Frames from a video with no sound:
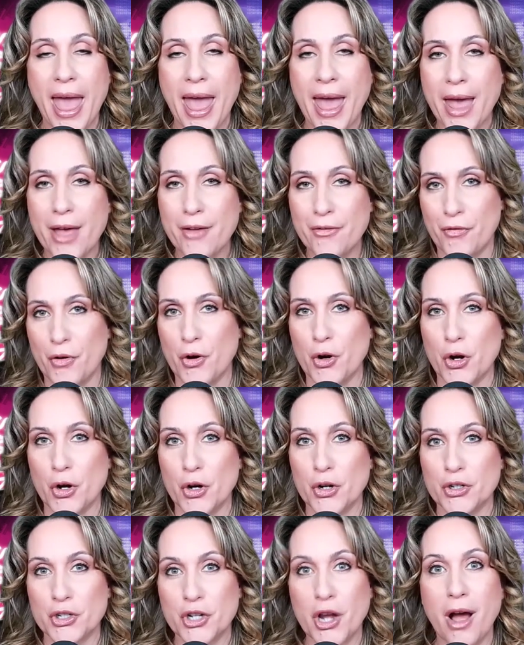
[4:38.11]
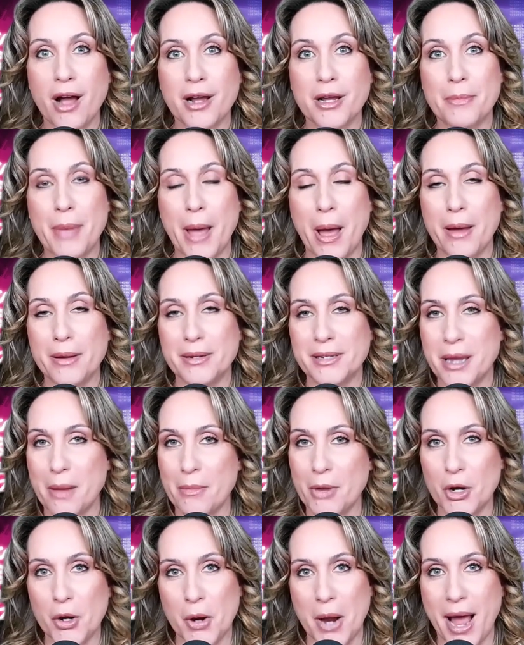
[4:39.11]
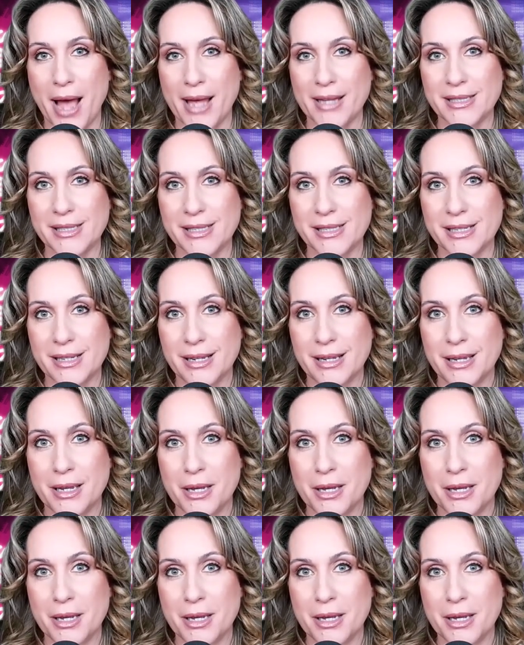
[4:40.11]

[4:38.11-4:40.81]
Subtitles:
ever talk about Democrats